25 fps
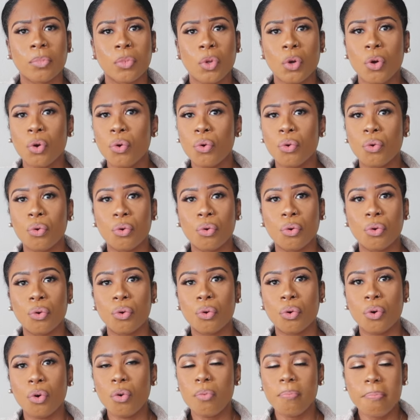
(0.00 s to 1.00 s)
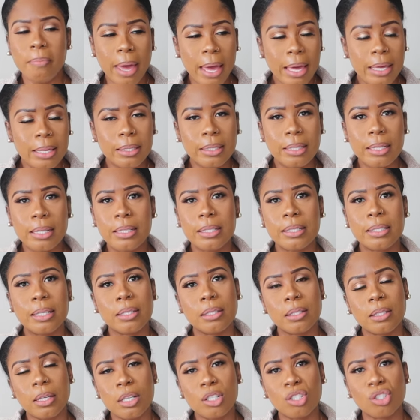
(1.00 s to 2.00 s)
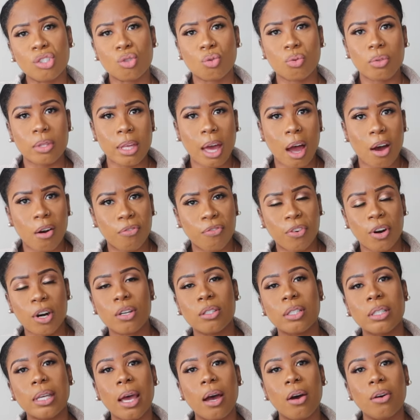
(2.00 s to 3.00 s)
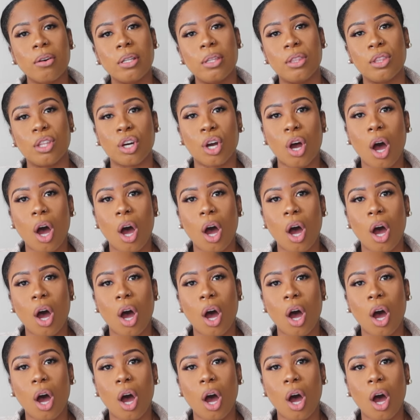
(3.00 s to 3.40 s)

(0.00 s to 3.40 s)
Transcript: Who who makes these decisions without first counting the